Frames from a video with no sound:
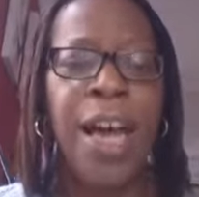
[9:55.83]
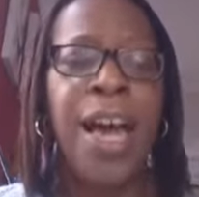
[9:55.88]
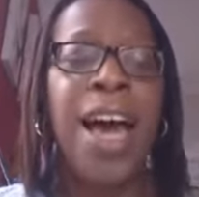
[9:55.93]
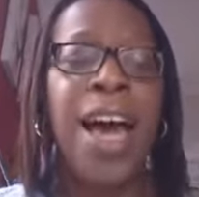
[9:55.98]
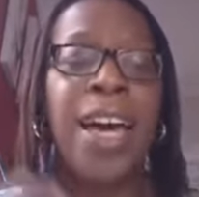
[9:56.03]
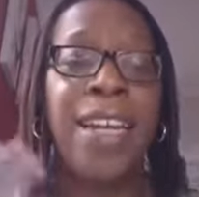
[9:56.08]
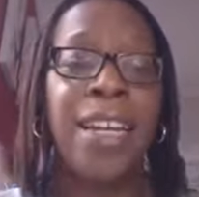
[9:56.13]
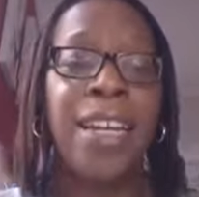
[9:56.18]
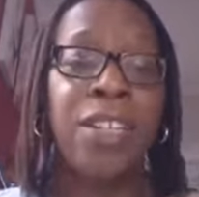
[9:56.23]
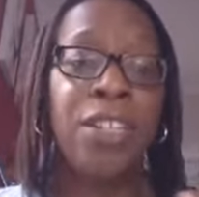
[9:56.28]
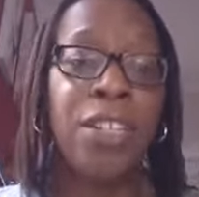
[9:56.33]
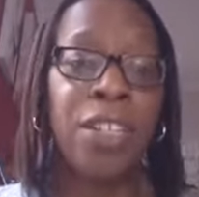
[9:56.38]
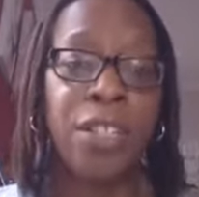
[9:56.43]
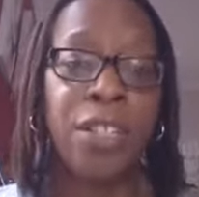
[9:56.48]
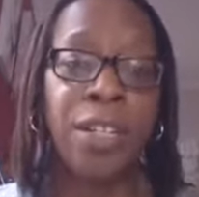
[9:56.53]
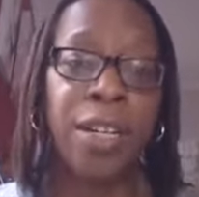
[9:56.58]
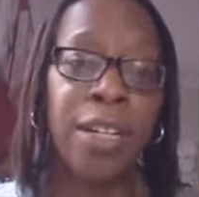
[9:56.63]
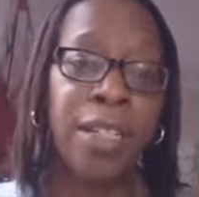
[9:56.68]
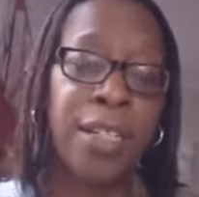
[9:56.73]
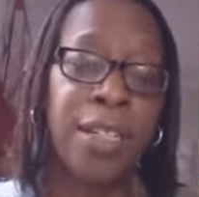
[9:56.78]
And then she
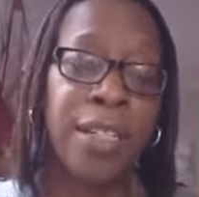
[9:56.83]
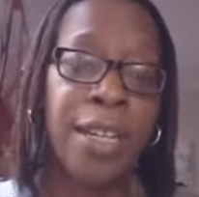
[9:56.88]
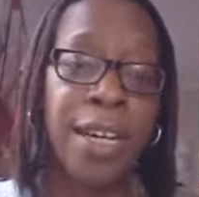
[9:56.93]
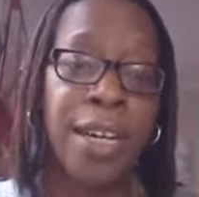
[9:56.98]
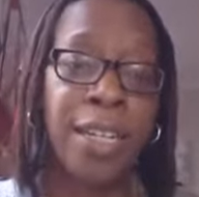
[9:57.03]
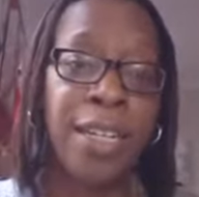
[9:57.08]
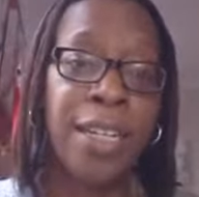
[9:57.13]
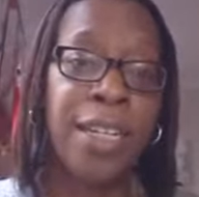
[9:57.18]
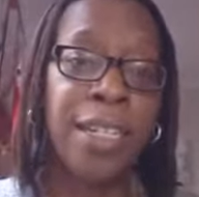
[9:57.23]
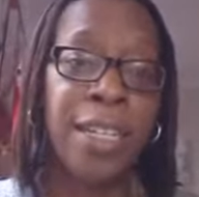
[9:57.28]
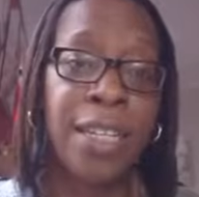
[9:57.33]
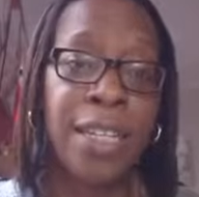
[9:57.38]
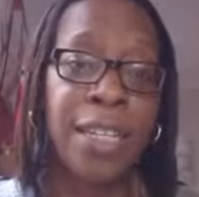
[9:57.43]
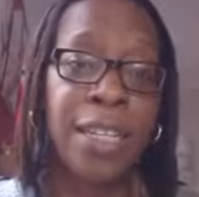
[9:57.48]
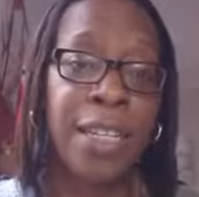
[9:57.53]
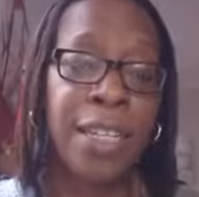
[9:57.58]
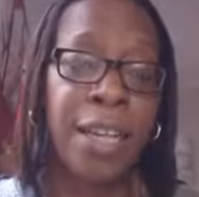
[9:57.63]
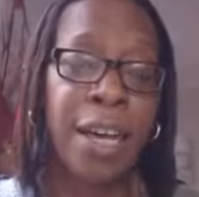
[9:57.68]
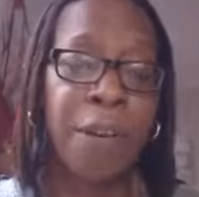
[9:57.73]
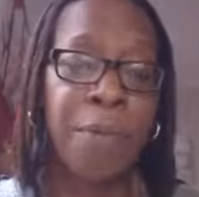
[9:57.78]
started saying, these are the
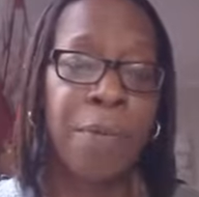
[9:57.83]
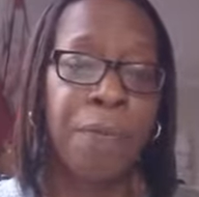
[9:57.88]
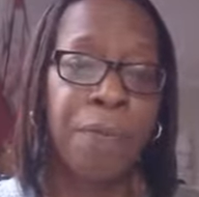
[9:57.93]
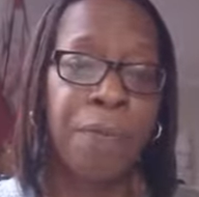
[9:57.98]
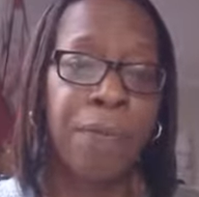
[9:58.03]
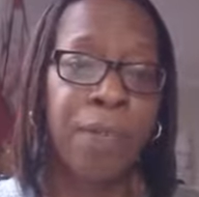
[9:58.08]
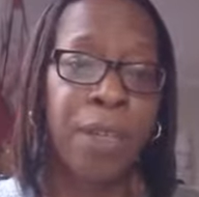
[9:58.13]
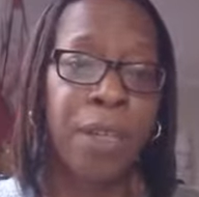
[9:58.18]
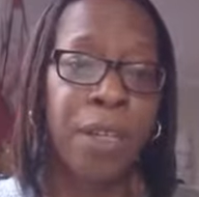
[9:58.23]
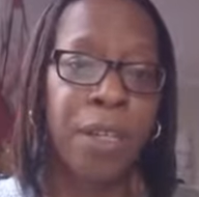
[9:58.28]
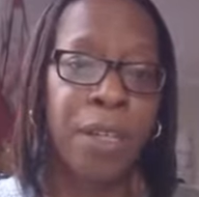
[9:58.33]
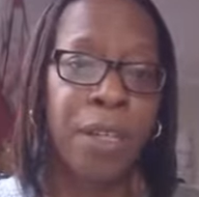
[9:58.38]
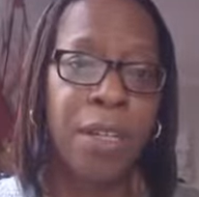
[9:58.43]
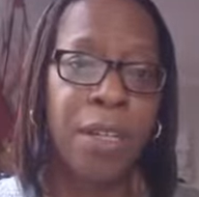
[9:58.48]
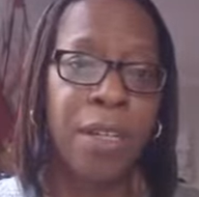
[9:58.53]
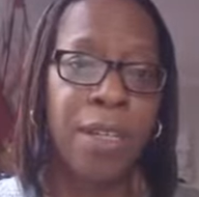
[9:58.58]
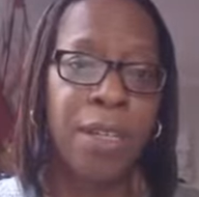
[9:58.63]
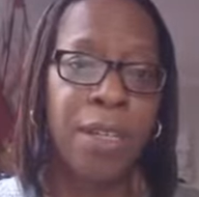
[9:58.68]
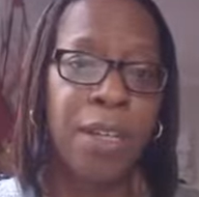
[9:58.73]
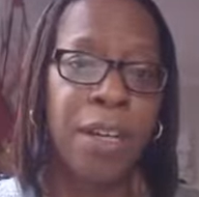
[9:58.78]
um,
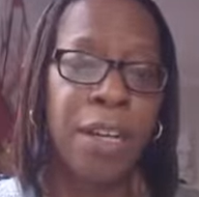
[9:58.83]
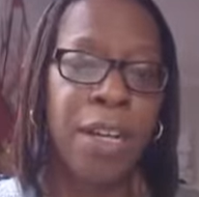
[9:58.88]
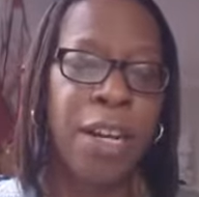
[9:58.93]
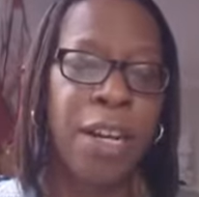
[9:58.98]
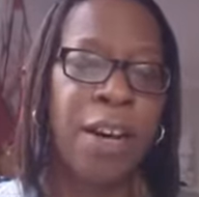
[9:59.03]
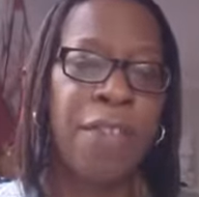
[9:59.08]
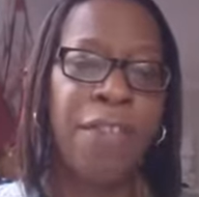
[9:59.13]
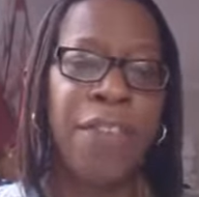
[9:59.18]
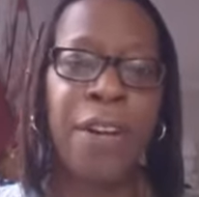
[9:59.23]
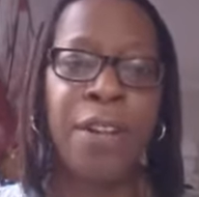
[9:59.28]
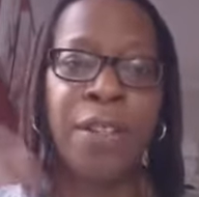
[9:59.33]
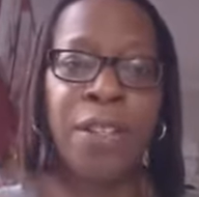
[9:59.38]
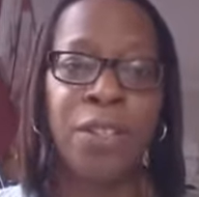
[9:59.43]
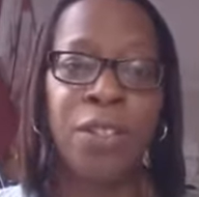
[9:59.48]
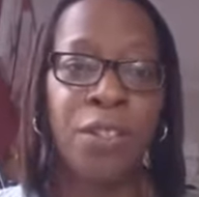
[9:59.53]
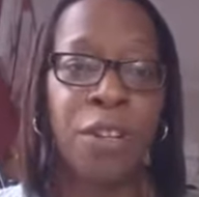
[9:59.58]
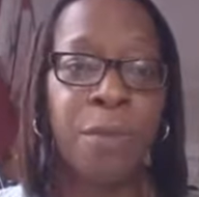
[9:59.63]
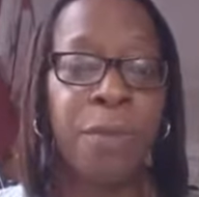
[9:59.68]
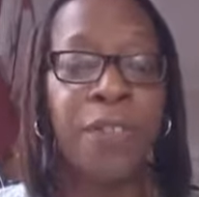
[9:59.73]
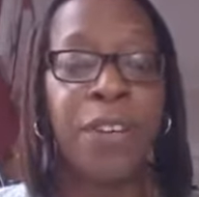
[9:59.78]
you know, I found this
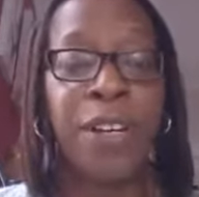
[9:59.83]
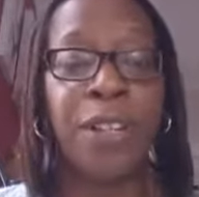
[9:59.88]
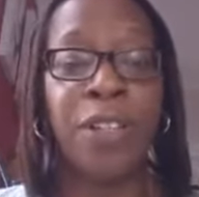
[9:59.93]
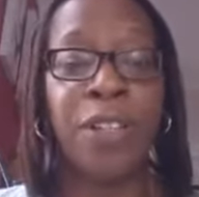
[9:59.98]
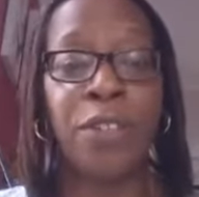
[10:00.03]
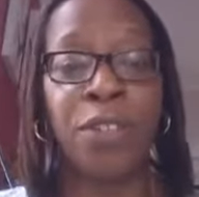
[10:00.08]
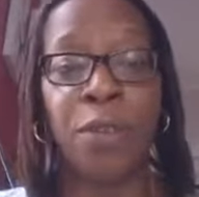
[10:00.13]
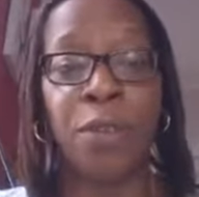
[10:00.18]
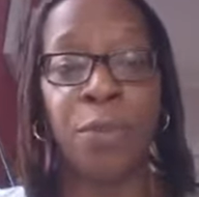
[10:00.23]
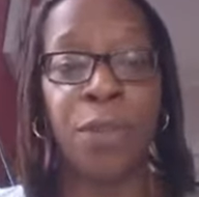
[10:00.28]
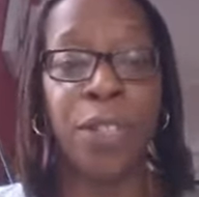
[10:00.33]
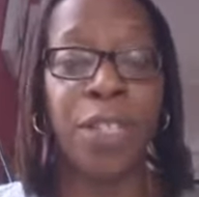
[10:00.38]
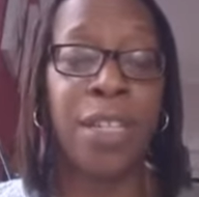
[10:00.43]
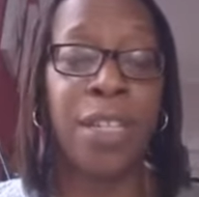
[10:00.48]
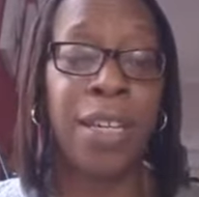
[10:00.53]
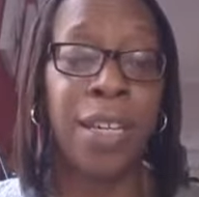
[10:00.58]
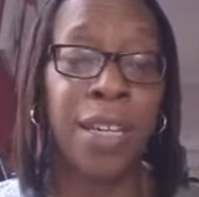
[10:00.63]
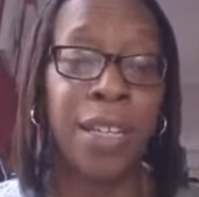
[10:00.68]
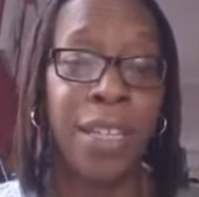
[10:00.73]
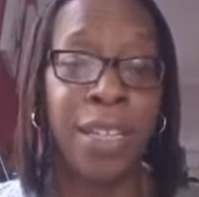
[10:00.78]
job, I found this job, what do you
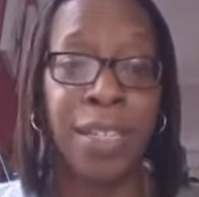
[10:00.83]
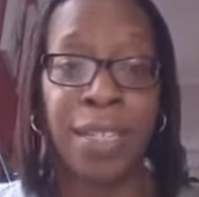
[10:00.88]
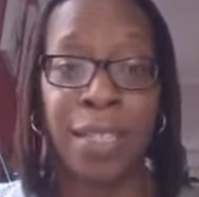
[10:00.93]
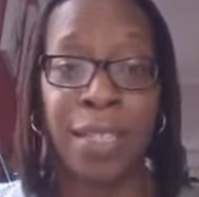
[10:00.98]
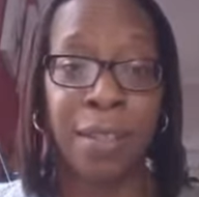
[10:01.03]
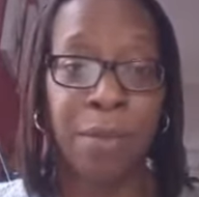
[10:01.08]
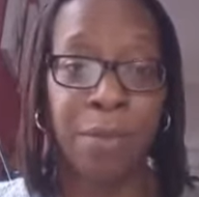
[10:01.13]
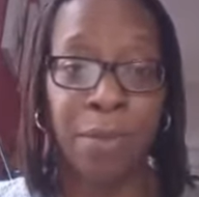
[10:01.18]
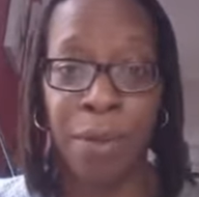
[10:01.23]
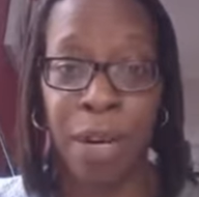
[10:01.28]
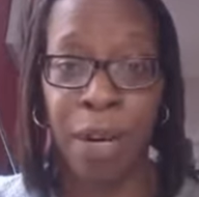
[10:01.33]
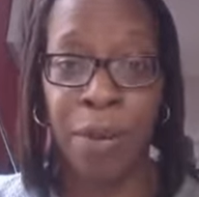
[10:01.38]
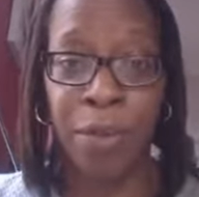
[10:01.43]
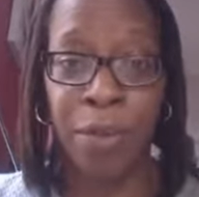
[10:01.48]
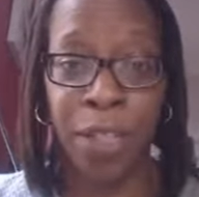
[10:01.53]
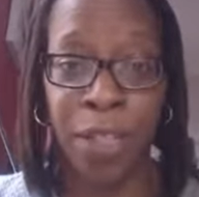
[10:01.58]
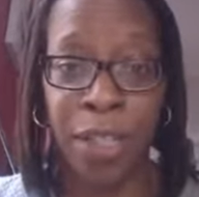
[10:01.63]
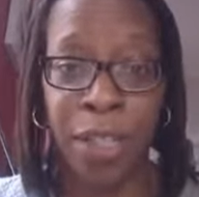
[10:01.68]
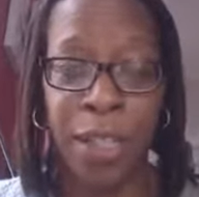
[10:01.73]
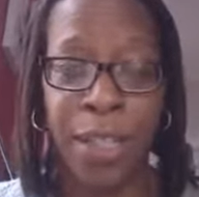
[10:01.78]
think of this now, what
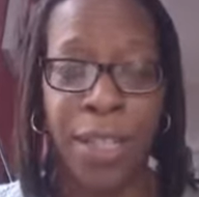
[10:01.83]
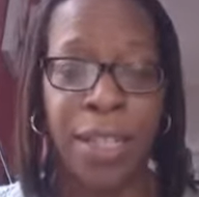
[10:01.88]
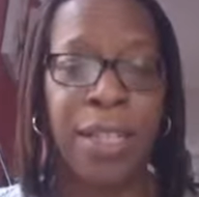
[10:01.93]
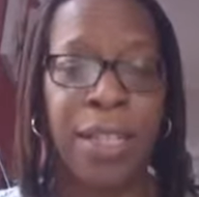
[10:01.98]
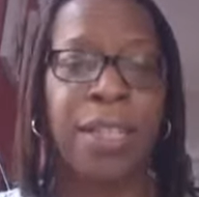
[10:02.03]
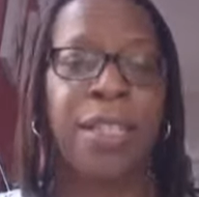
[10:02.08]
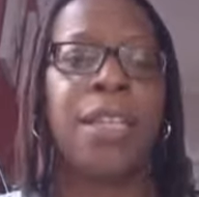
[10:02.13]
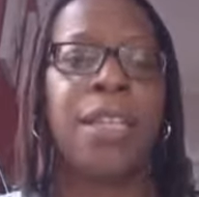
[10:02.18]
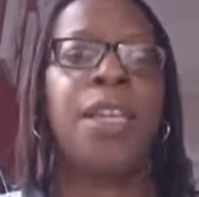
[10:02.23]
do you think of this?